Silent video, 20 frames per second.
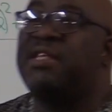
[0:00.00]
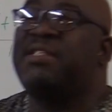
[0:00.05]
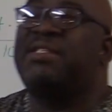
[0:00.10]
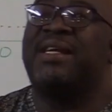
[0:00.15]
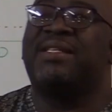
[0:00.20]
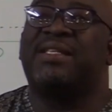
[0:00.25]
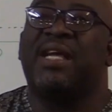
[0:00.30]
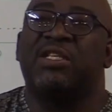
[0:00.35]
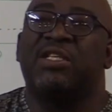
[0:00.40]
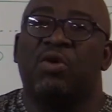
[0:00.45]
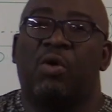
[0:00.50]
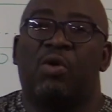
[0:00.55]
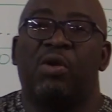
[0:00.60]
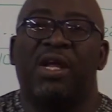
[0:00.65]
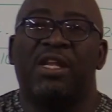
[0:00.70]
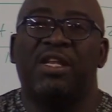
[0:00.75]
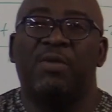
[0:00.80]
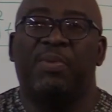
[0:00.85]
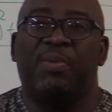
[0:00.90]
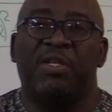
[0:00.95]
the data has
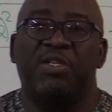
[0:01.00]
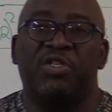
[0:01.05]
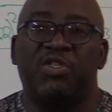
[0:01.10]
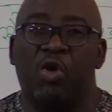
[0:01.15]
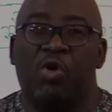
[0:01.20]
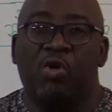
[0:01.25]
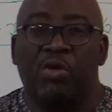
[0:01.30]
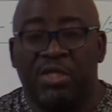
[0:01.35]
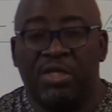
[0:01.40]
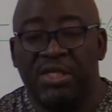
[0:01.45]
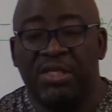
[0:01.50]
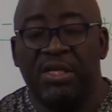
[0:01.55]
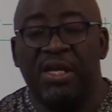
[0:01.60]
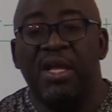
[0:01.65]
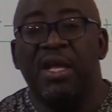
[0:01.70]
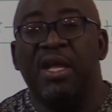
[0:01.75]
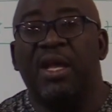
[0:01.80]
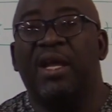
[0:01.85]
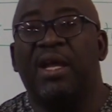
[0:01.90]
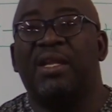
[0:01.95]
already been stored.
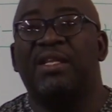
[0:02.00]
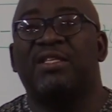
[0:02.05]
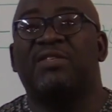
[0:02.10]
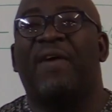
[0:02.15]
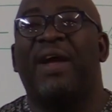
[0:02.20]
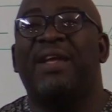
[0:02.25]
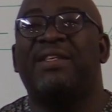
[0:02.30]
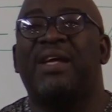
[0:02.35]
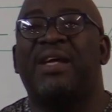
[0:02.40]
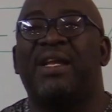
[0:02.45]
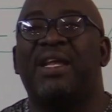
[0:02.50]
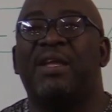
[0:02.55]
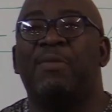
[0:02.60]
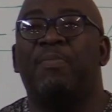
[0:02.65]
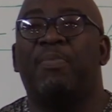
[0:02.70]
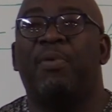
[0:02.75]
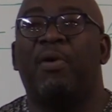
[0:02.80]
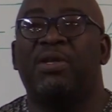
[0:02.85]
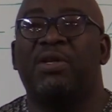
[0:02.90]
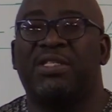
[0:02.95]
It is vitally
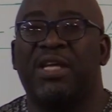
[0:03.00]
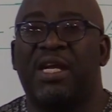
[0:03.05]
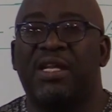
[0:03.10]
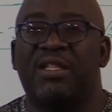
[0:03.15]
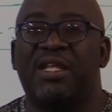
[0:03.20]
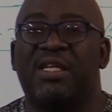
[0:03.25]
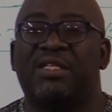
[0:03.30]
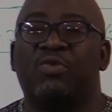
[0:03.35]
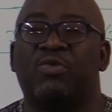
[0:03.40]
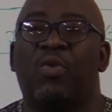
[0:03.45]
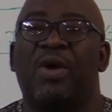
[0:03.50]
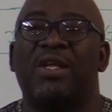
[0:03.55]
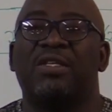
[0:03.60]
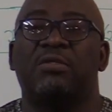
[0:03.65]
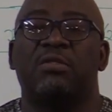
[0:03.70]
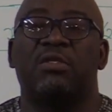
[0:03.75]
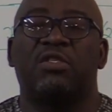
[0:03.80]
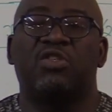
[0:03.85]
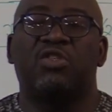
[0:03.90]
important that once